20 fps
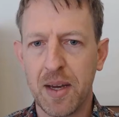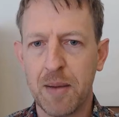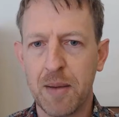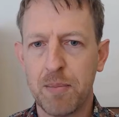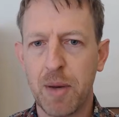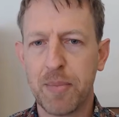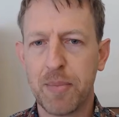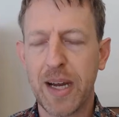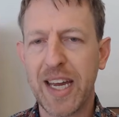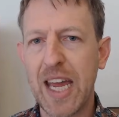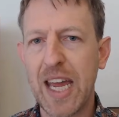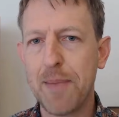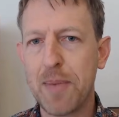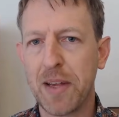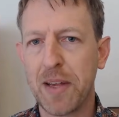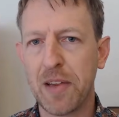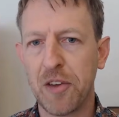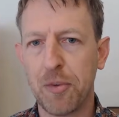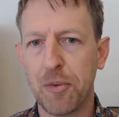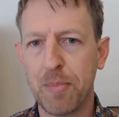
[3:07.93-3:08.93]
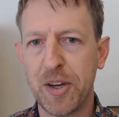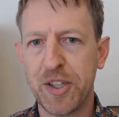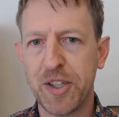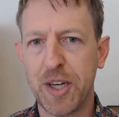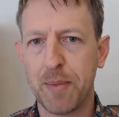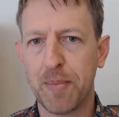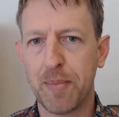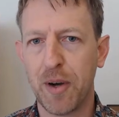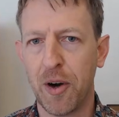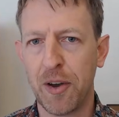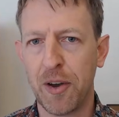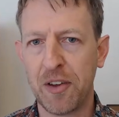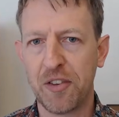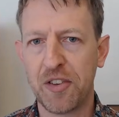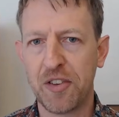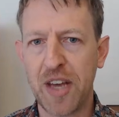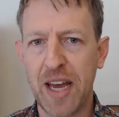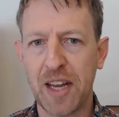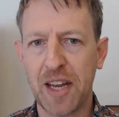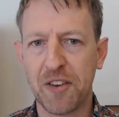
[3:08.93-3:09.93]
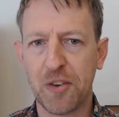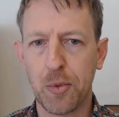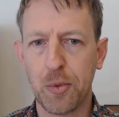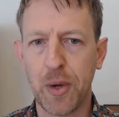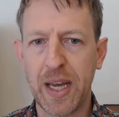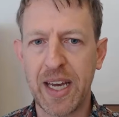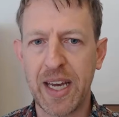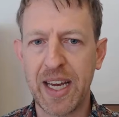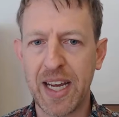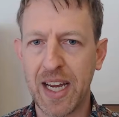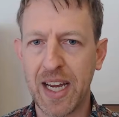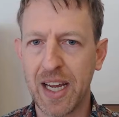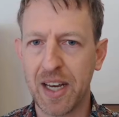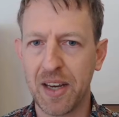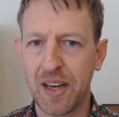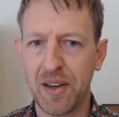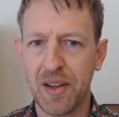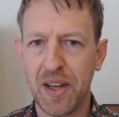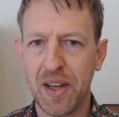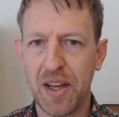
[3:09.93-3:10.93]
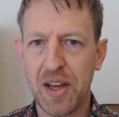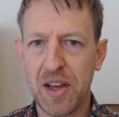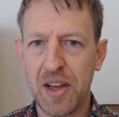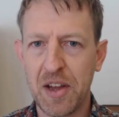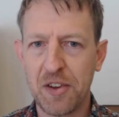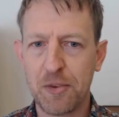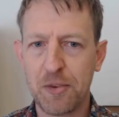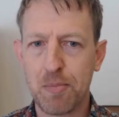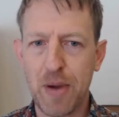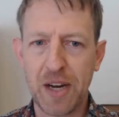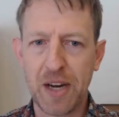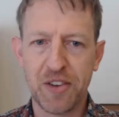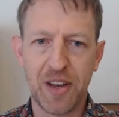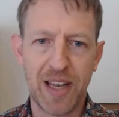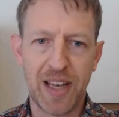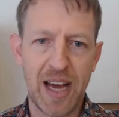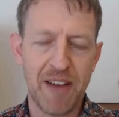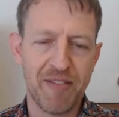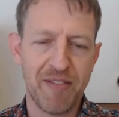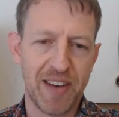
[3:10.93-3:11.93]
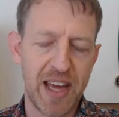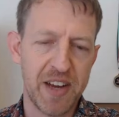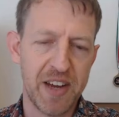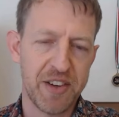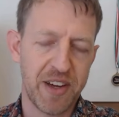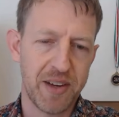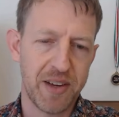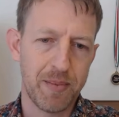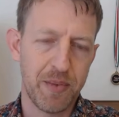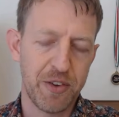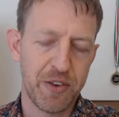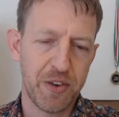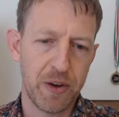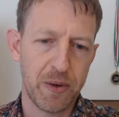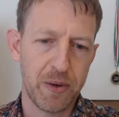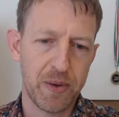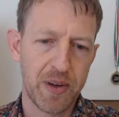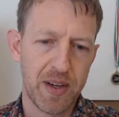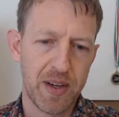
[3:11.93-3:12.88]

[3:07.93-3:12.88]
But by keeping this bishop on its starting square, it can spring to life later. So